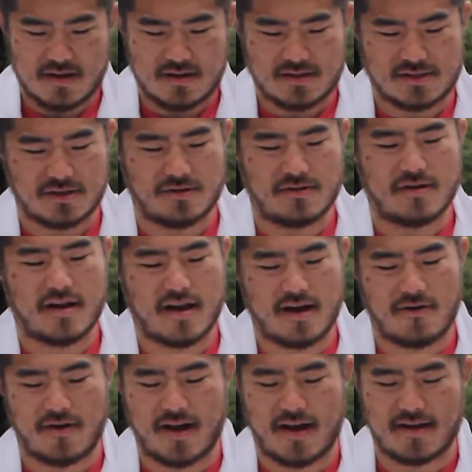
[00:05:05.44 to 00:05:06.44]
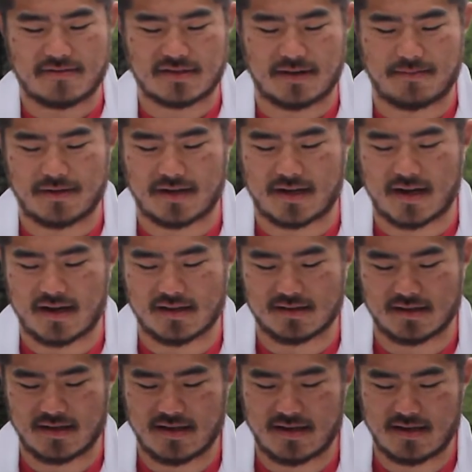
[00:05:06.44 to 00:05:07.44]
So now I have something to kind of
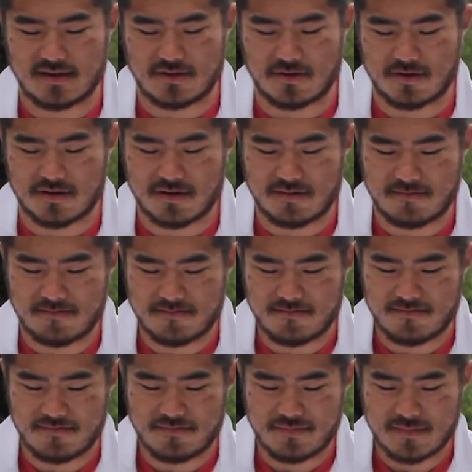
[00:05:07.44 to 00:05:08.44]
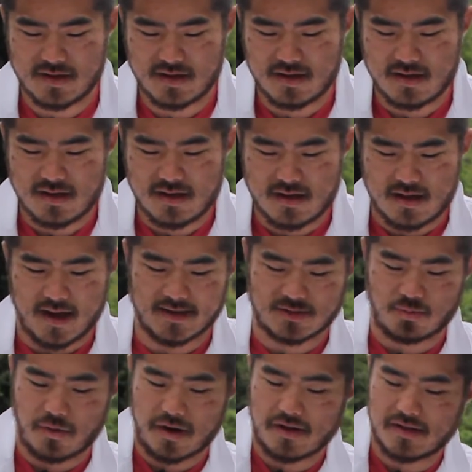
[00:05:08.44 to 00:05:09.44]
lean on,
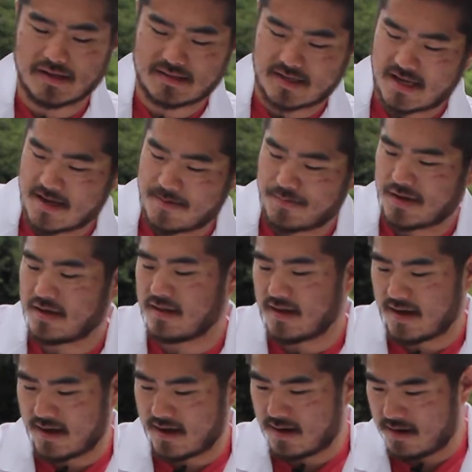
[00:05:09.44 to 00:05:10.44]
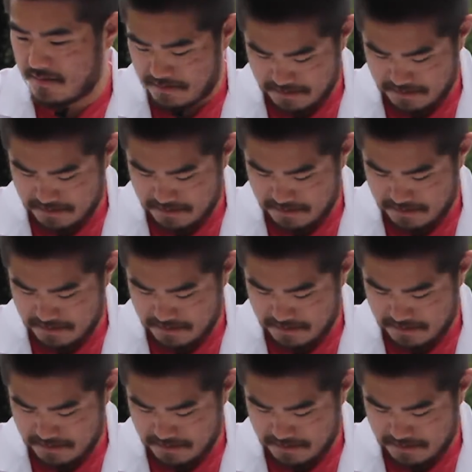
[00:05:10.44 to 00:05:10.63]
as well as keeping that.